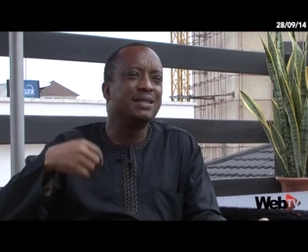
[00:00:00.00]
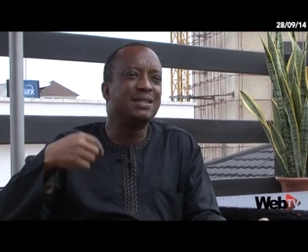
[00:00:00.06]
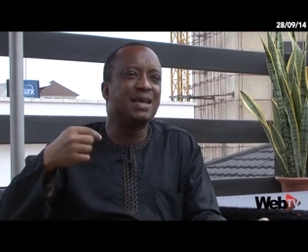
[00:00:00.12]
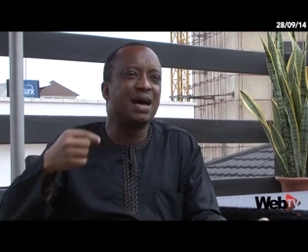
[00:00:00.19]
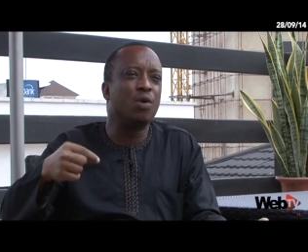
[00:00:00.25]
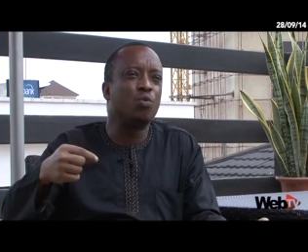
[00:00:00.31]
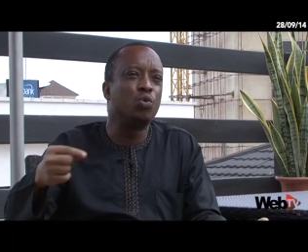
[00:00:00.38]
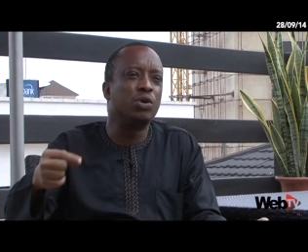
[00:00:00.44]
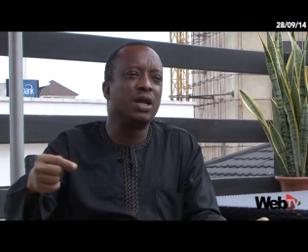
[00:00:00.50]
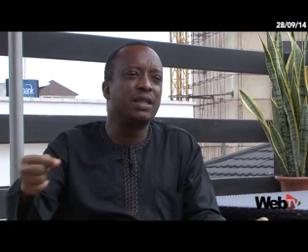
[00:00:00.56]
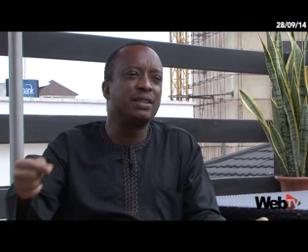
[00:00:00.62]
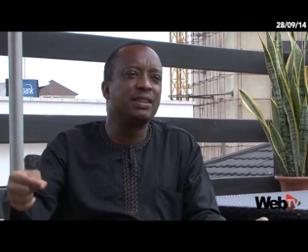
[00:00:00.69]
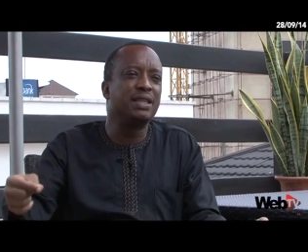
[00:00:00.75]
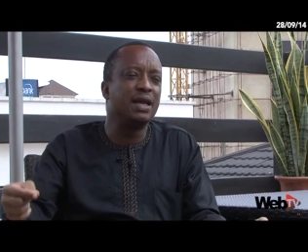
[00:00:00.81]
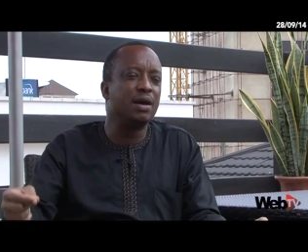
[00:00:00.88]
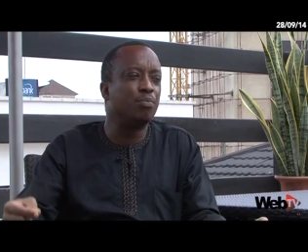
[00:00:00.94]
that will
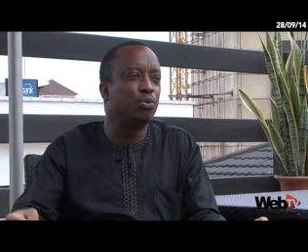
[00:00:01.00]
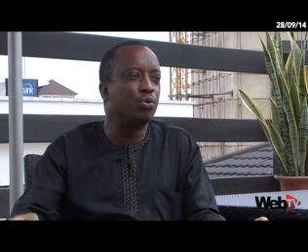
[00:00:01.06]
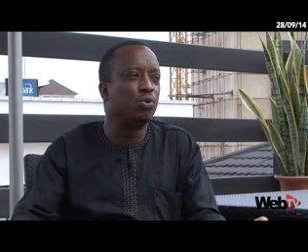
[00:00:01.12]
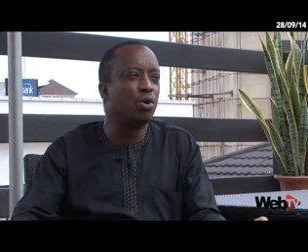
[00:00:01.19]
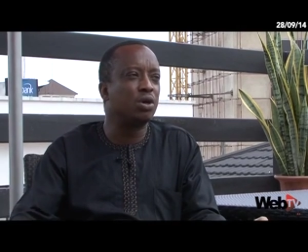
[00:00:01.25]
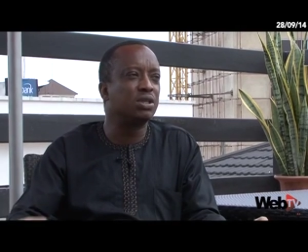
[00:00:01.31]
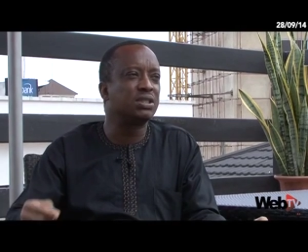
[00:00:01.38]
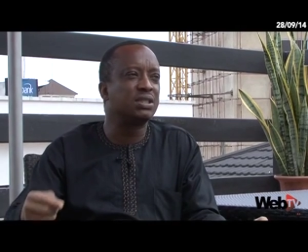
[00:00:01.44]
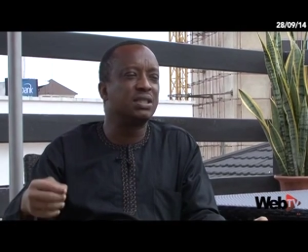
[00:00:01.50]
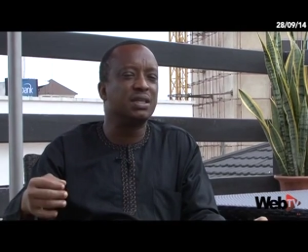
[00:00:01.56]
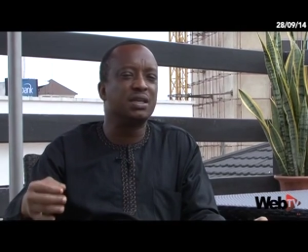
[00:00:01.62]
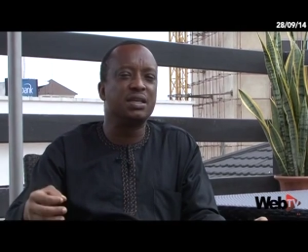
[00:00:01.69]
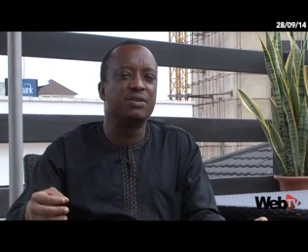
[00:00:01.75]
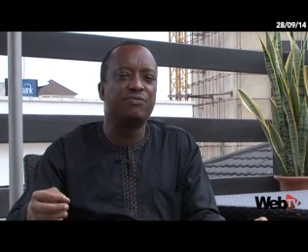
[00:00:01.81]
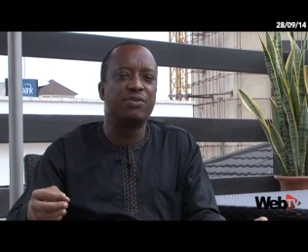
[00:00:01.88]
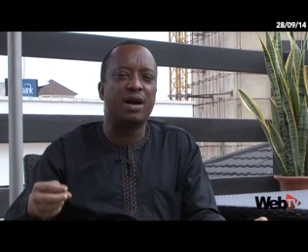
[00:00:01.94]
enable us
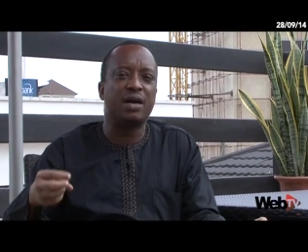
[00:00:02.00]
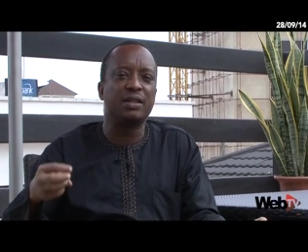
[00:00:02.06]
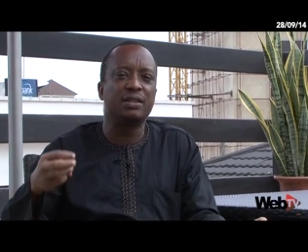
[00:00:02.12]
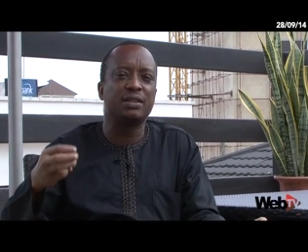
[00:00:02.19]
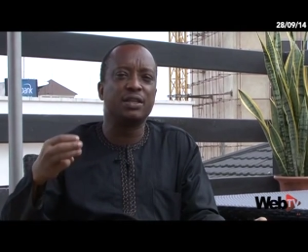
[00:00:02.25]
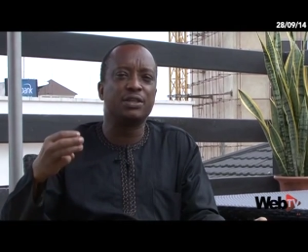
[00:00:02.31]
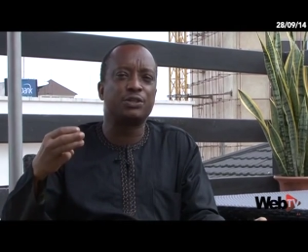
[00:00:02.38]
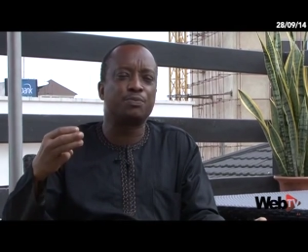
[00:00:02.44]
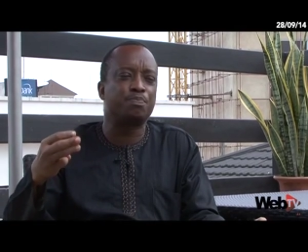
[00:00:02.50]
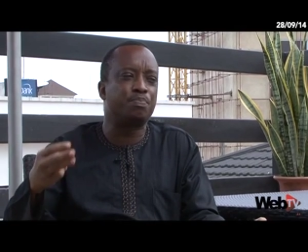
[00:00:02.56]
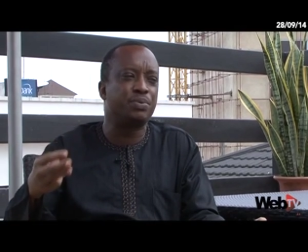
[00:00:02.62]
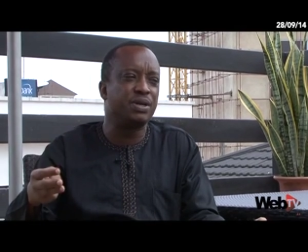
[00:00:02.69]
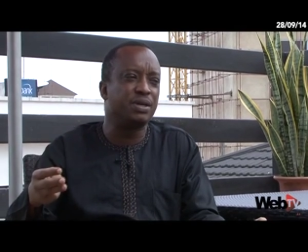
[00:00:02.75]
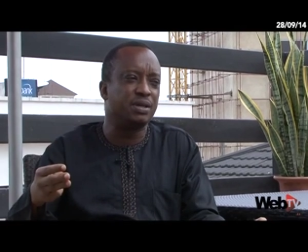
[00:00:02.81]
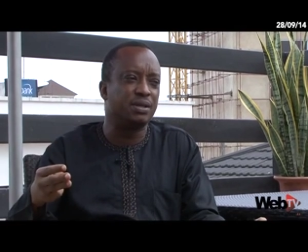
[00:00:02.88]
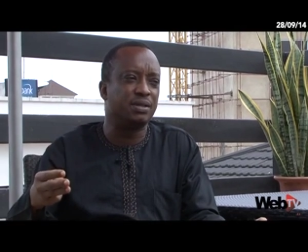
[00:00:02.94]
deliver the
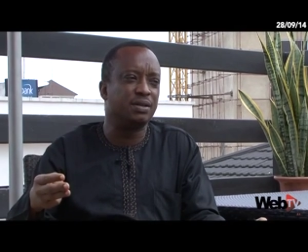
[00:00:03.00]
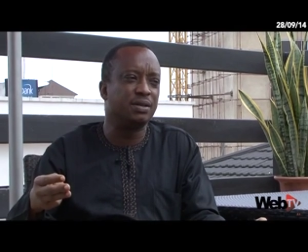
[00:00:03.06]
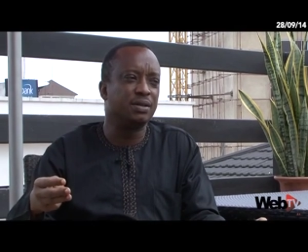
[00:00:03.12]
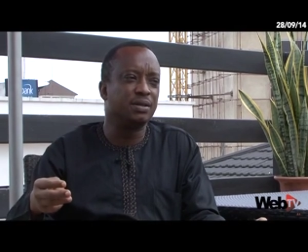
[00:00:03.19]
speed,